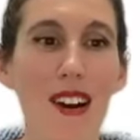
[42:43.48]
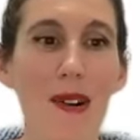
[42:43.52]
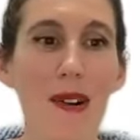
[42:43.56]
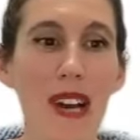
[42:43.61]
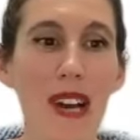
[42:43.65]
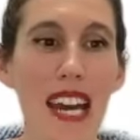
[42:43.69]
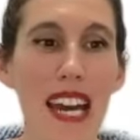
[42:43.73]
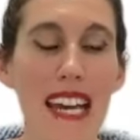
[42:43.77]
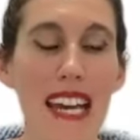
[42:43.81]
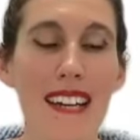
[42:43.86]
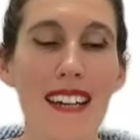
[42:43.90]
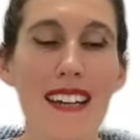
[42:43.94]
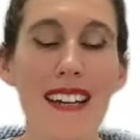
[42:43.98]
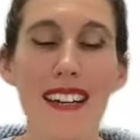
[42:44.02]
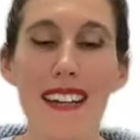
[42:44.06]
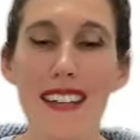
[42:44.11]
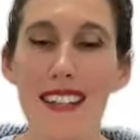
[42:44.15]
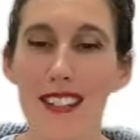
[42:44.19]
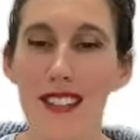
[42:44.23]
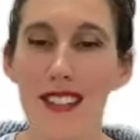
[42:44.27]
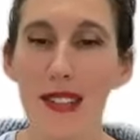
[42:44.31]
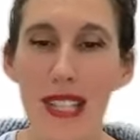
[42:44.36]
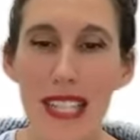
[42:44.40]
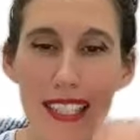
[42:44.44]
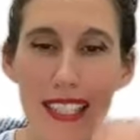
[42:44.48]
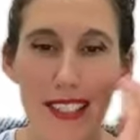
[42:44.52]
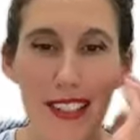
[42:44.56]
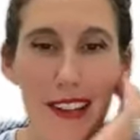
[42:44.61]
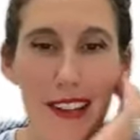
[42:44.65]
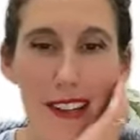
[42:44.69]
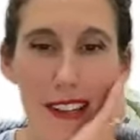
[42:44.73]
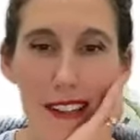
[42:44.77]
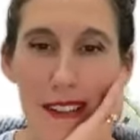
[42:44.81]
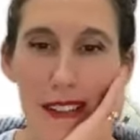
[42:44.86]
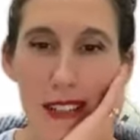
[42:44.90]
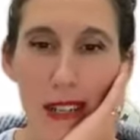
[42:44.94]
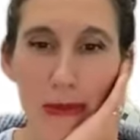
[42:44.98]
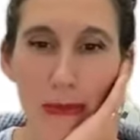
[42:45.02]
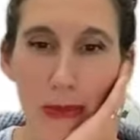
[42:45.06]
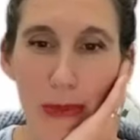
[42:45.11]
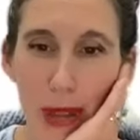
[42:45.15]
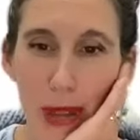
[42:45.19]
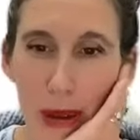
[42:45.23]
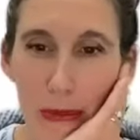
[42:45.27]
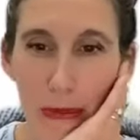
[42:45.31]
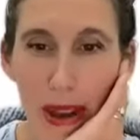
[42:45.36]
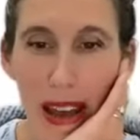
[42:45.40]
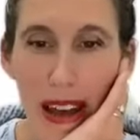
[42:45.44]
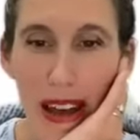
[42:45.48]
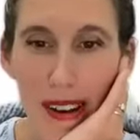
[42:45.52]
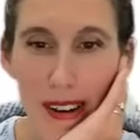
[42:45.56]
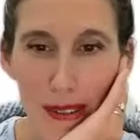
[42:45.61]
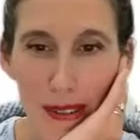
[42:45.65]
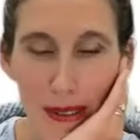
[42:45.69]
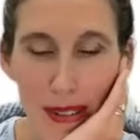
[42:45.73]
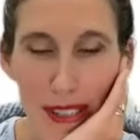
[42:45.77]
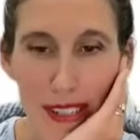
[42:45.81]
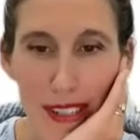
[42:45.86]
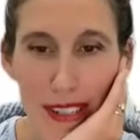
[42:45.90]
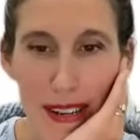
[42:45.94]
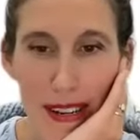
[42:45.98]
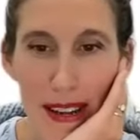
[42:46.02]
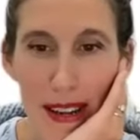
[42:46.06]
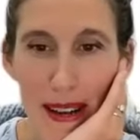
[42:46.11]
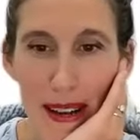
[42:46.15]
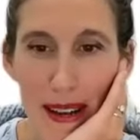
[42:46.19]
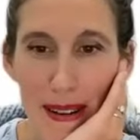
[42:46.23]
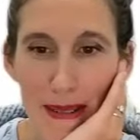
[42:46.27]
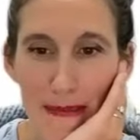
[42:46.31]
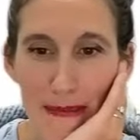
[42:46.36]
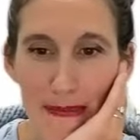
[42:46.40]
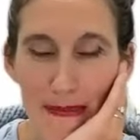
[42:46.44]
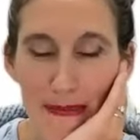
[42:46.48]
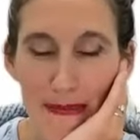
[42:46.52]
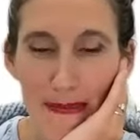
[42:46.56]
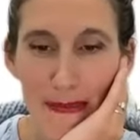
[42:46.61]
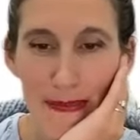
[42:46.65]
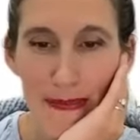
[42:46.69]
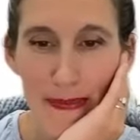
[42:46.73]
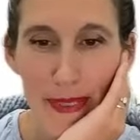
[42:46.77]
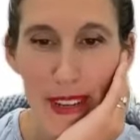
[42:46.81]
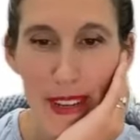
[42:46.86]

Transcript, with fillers: Okay, so let's talk a little bit about um,